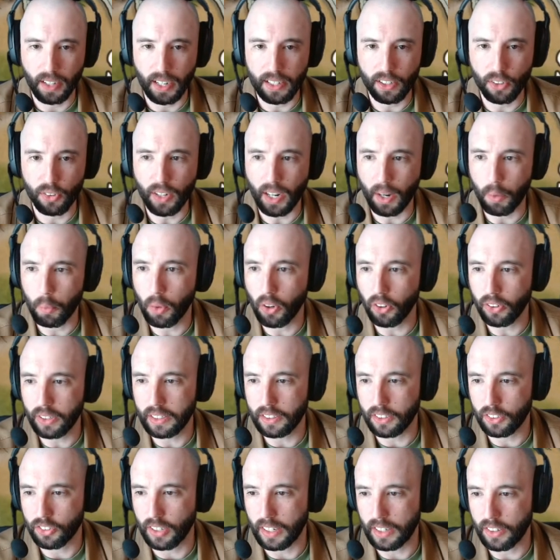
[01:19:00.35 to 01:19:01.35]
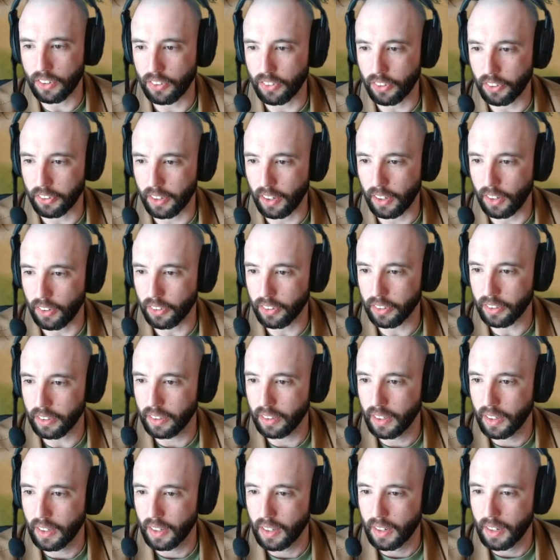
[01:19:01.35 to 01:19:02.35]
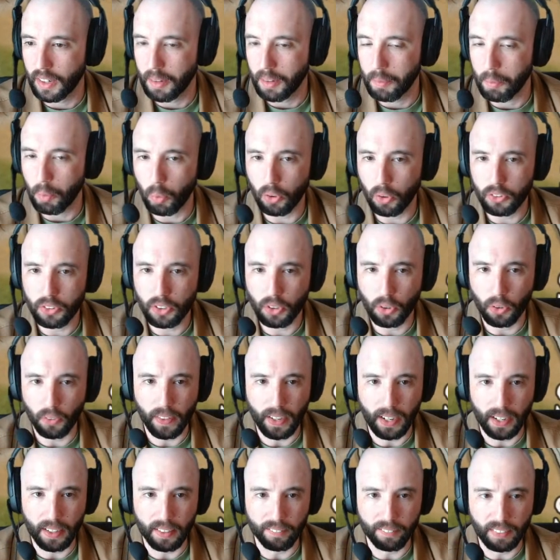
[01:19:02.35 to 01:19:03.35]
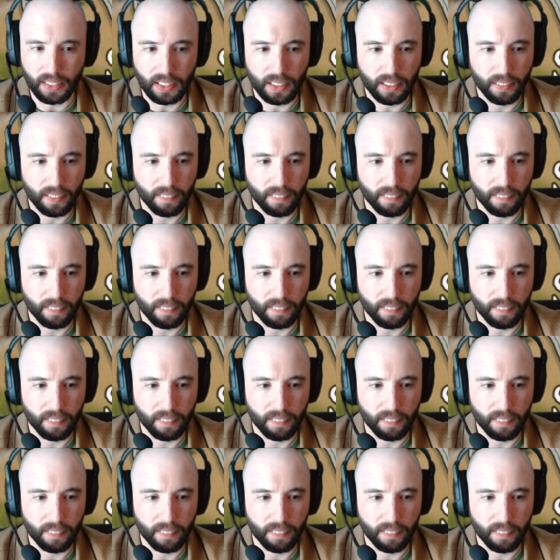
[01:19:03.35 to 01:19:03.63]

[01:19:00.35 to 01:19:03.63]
I will need to change their color, but we'll deal with that in a minute.